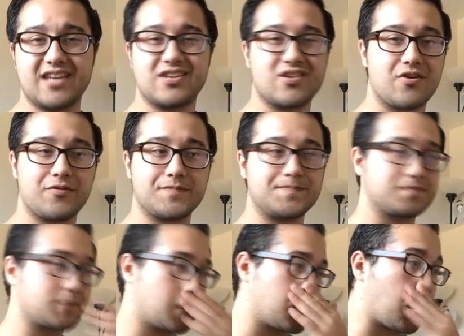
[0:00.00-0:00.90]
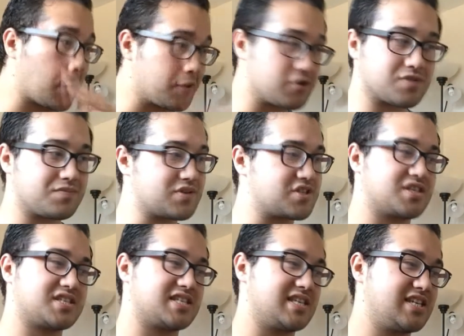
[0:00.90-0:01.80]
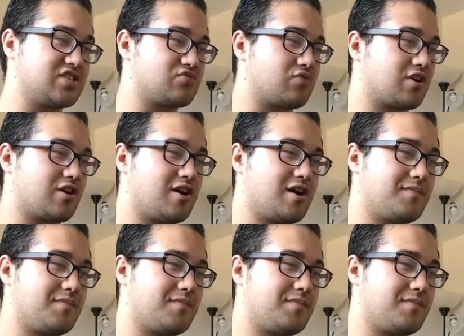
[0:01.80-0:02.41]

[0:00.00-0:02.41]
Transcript: You know, there's a bunch of scenes where